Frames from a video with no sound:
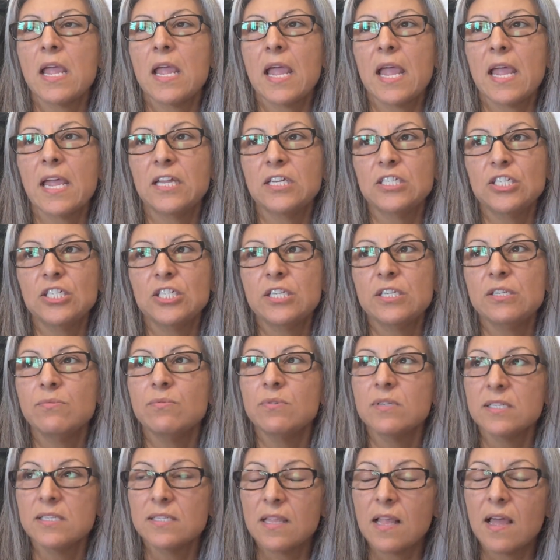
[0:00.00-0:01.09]
And she
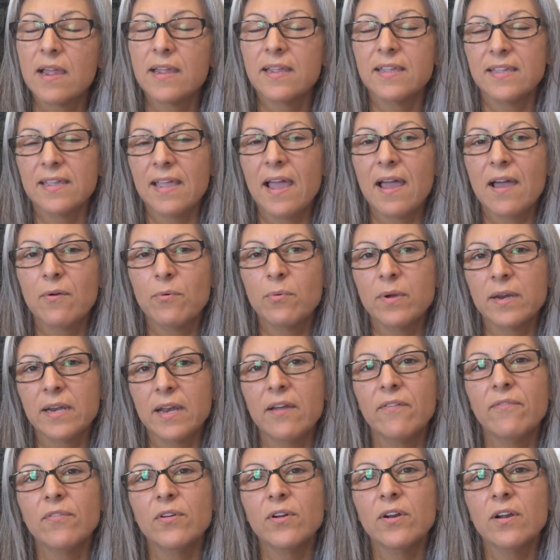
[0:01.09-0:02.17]
was like, yeah,
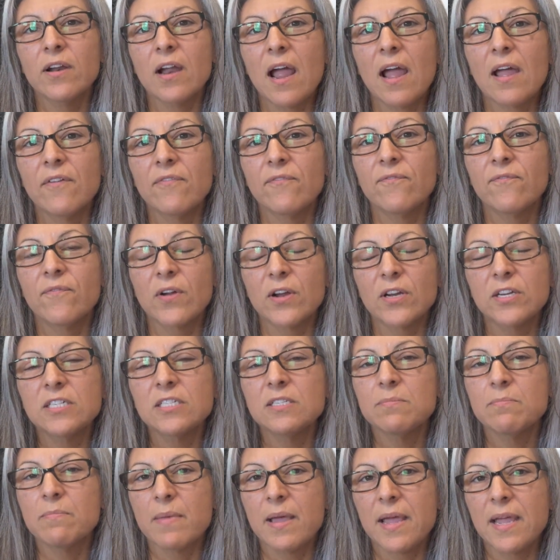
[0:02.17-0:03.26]
whenever I
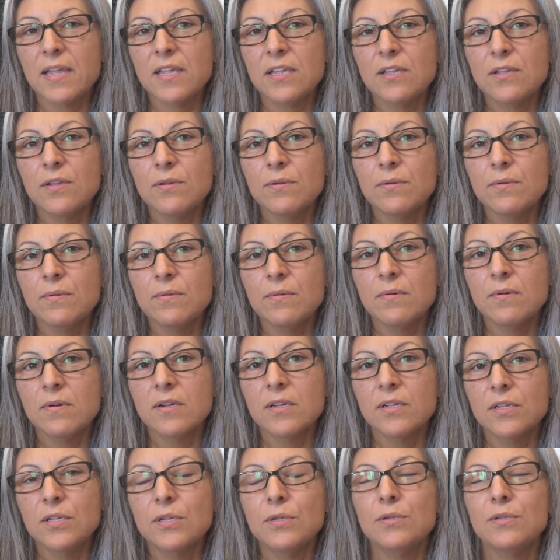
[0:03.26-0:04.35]
first met you,
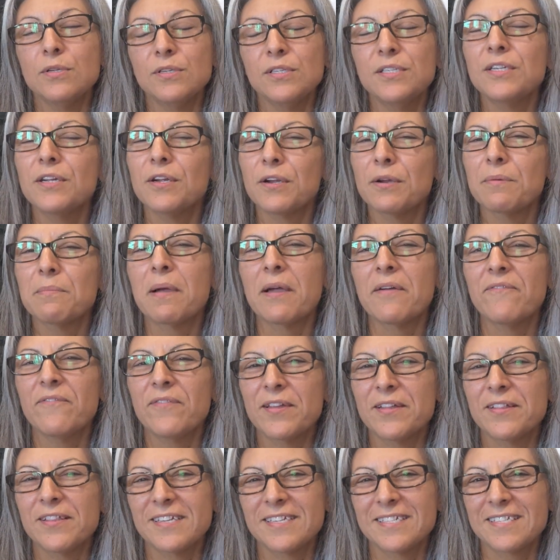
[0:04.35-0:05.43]
you used to hurt my
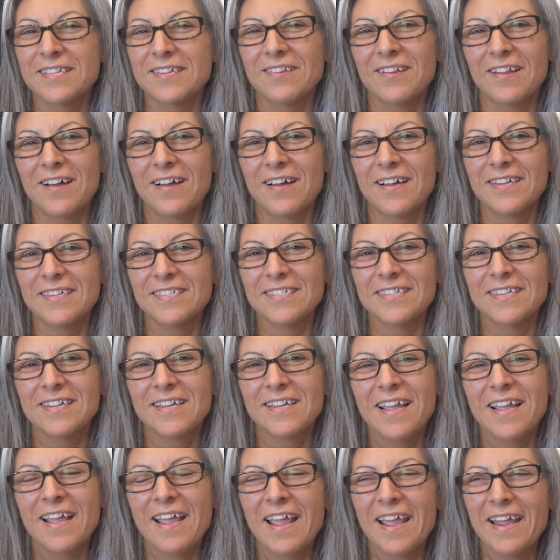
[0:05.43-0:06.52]
feelings a lot.
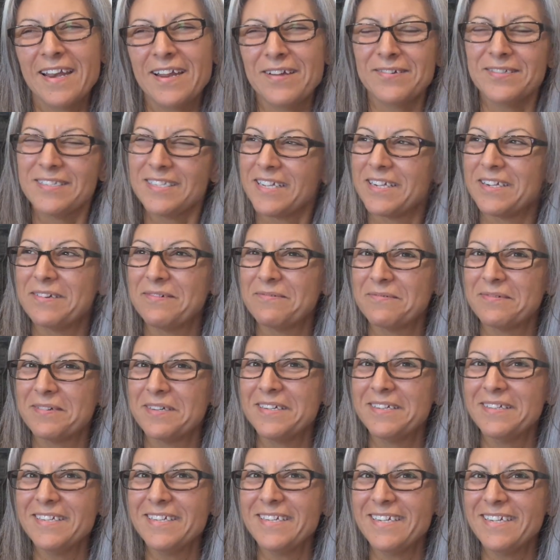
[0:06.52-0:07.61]
And I was like,
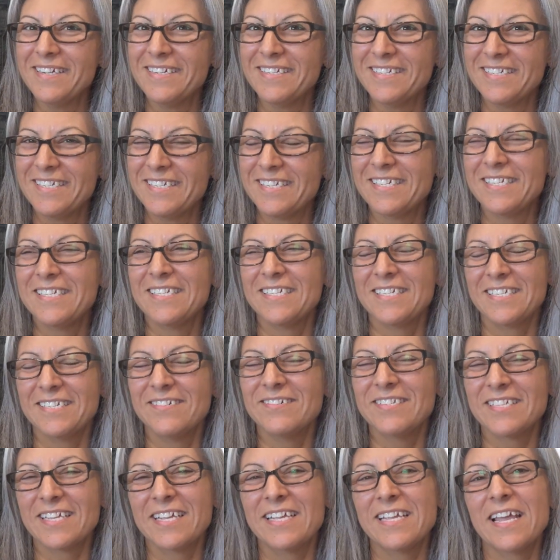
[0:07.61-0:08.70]
really? And she
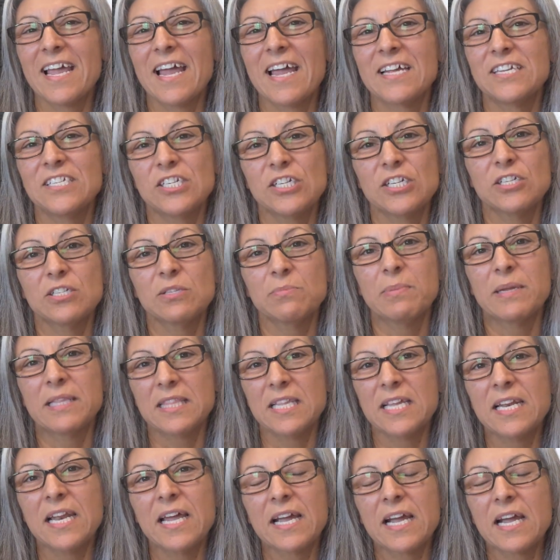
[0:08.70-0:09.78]
was like, yeah. She goes, but
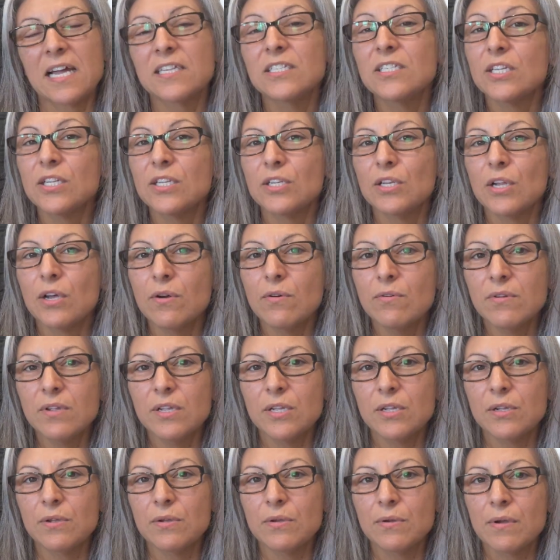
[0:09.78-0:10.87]
then I got to know
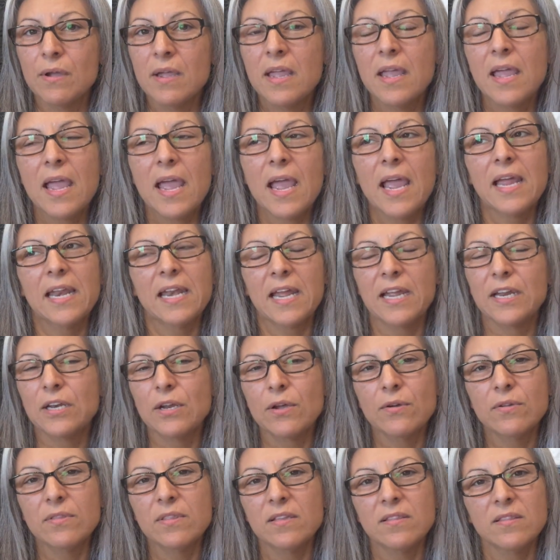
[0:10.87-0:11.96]
you, and I
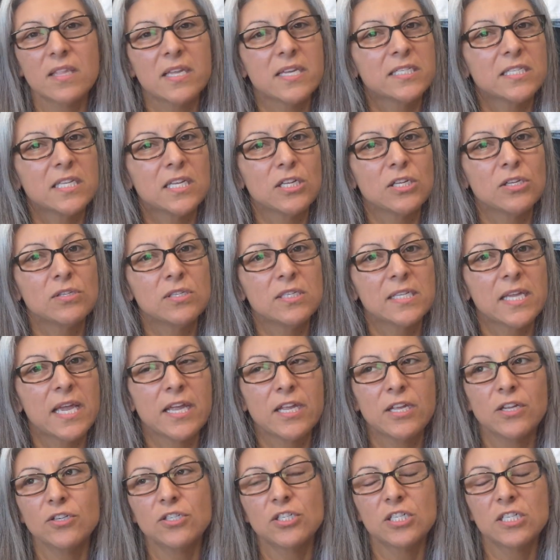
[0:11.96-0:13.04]
know the things that you say,
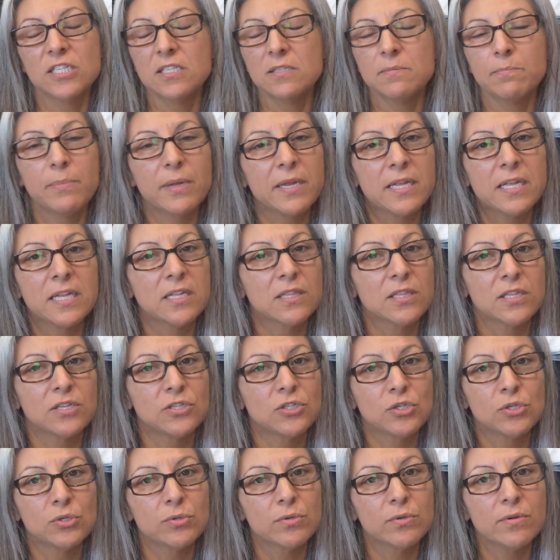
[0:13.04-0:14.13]
you're just speaking the
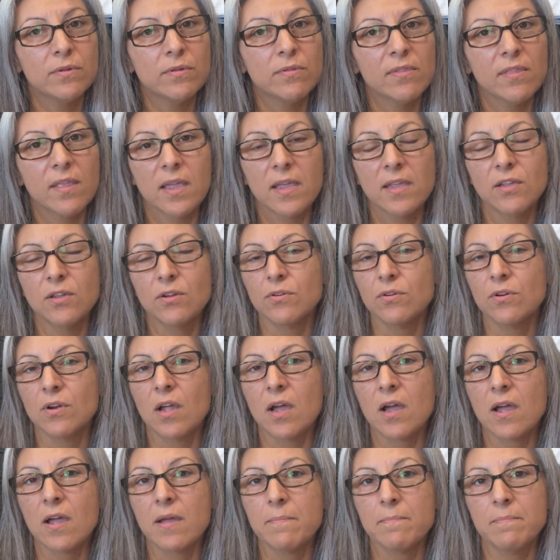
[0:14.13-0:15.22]
truth, and you're
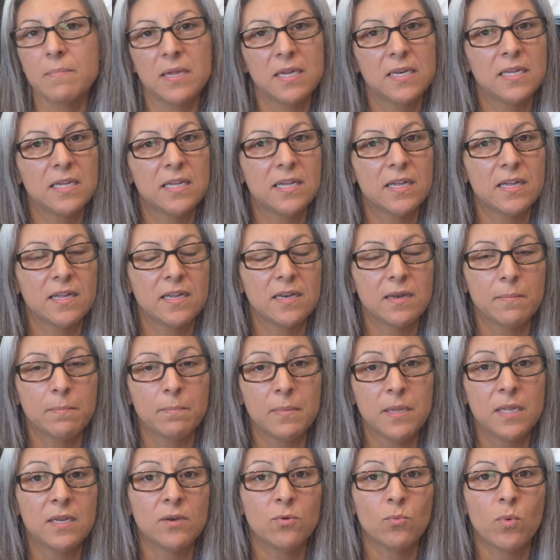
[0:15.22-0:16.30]
not meaning it in a
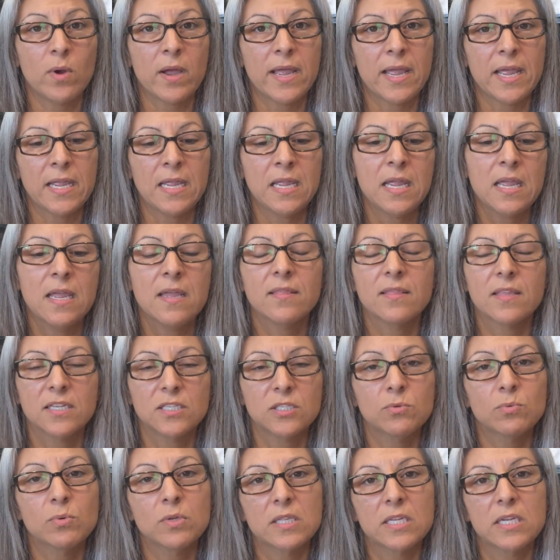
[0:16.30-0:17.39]
mean way.
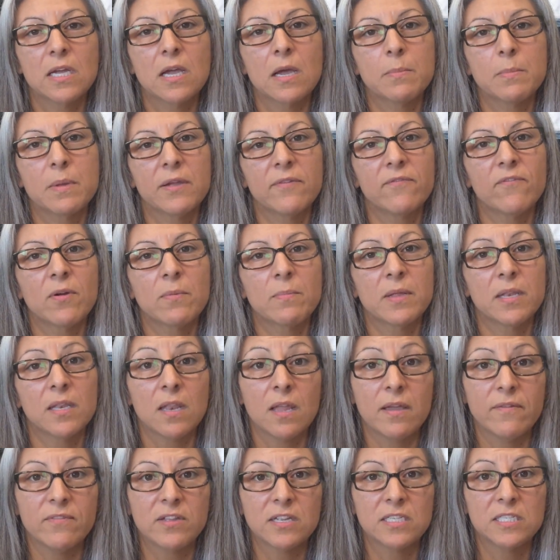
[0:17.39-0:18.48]
That's really coming from a
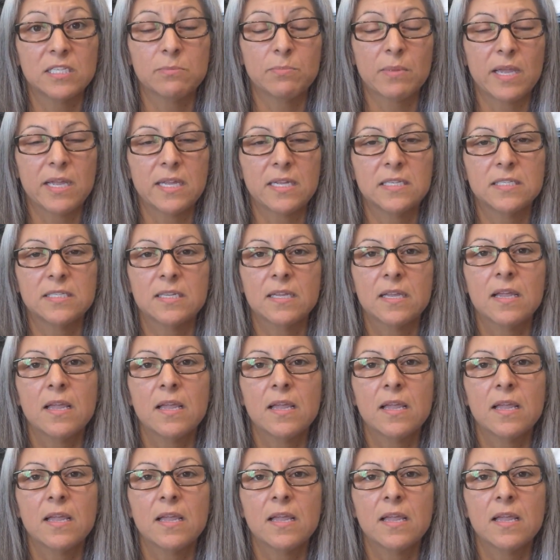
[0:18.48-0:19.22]
loving space.